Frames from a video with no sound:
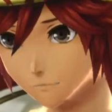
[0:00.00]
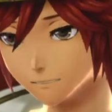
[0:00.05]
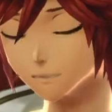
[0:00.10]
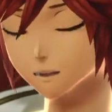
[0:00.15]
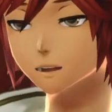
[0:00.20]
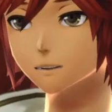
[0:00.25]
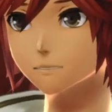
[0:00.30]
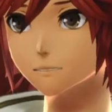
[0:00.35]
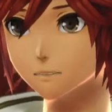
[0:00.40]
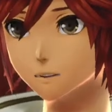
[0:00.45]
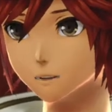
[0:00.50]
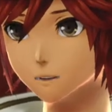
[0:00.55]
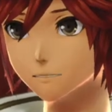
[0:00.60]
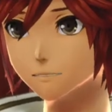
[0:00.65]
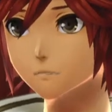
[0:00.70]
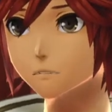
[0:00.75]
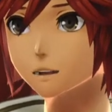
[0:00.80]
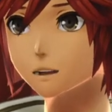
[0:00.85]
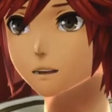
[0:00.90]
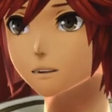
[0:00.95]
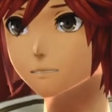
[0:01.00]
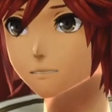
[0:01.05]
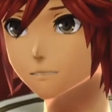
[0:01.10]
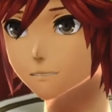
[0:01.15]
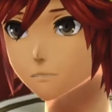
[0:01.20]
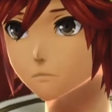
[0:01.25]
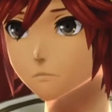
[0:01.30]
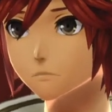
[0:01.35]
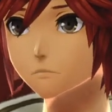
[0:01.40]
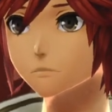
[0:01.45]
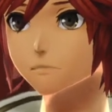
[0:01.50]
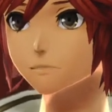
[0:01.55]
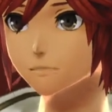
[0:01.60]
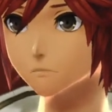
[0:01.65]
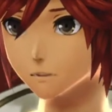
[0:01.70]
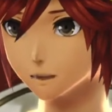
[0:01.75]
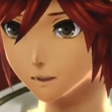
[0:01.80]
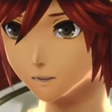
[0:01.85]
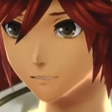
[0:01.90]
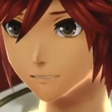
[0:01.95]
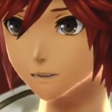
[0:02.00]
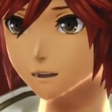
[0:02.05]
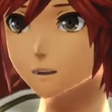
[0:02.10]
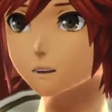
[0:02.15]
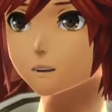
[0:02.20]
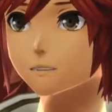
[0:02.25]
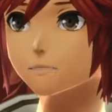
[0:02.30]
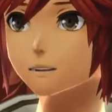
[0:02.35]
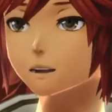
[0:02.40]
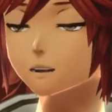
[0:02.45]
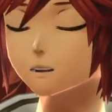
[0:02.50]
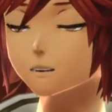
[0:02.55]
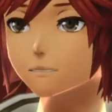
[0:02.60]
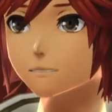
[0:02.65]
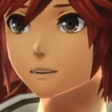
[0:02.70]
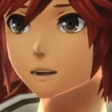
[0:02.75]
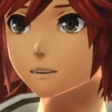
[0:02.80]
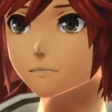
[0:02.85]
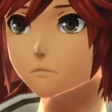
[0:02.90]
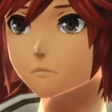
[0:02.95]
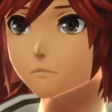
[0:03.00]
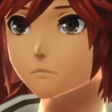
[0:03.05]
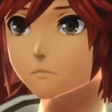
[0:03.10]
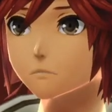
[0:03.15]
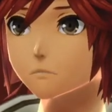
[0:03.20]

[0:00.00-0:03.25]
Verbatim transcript: me captain and stuff, it still sounds kind of weird.